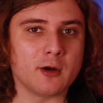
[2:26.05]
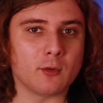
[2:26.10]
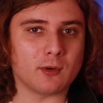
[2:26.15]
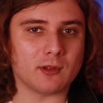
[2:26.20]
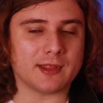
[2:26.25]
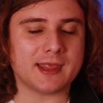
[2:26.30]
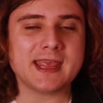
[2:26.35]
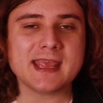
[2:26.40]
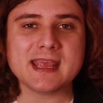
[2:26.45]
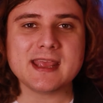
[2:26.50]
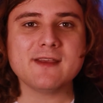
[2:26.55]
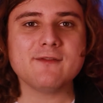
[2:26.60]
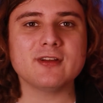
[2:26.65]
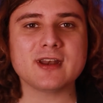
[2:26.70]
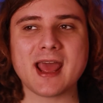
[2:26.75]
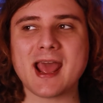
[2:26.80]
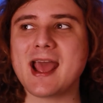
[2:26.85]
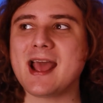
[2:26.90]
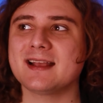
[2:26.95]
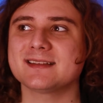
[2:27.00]
Well, he
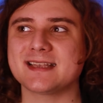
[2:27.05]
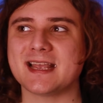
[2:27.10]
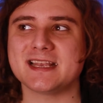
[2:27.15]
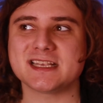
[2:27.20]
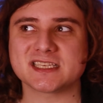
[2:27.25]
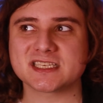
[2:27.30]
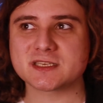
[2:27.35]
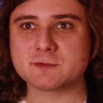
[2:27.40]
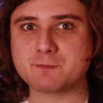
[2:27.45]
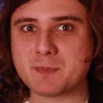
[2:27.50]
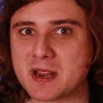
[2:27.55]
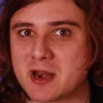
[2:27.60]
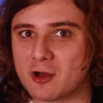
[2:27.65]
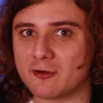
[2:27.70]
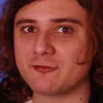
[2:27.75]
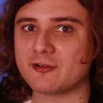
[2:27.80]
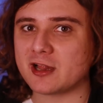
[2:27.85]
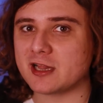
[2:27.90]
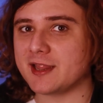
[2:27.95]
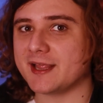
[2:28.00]
even has a
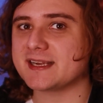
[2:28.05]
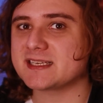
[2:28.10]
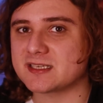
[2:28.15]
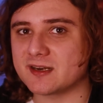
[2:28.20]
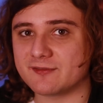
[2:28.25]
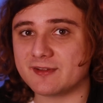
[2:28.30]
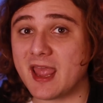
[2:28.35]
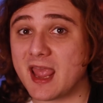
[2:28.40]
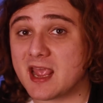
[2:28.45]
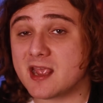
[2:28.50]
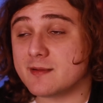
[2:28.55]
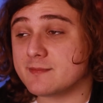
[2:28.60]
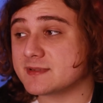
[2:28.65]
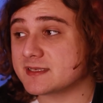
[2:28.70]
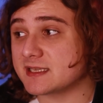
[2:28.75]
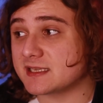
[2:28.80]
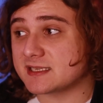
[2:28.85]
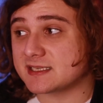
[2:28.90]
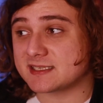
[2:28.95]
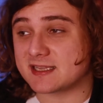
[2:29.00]
spin-off collection of
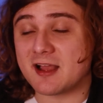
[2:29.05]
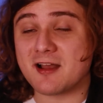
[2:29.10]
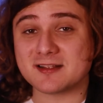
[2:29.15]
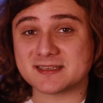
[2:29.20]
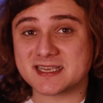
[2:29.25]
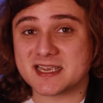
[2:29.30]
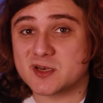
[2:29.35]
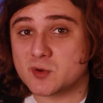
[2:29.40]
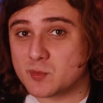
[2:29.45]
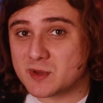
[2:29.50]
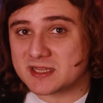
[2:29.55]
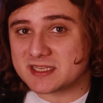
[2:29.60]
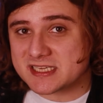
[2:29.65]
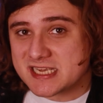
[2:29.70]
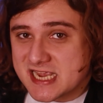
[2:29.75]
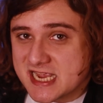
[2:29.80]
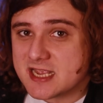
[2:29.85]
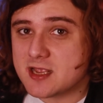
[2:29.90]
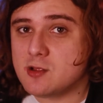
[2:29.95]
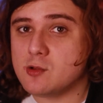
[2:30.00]
games that started with
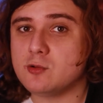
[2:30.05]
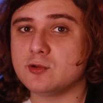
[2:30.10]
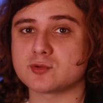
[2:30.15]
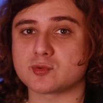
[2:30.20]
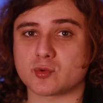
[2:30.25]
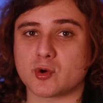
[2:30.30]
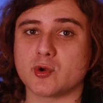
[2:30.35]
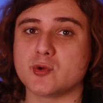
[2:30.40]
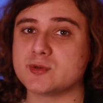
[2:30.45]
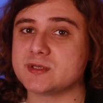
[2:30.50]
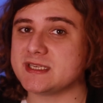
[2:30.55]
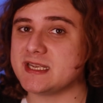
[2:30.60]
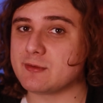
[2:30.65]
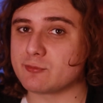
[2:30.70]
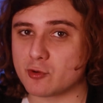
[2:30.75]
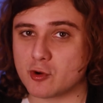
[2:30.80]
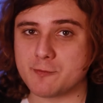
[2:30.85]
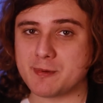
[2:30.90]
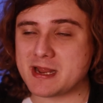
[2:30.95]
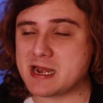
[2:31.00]
Tingle's Rosy
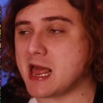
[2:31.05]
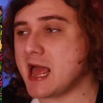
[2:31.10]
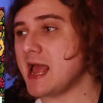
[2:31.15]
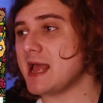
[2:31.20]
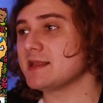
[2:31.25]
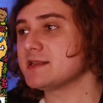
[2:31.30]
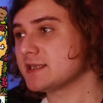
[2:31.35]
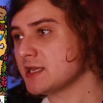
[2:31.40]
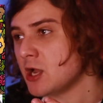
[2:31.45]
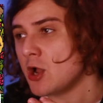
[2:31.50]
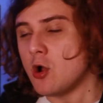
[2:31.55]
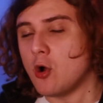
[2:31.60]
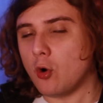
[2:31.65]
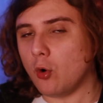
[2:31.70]
Rupee Lands,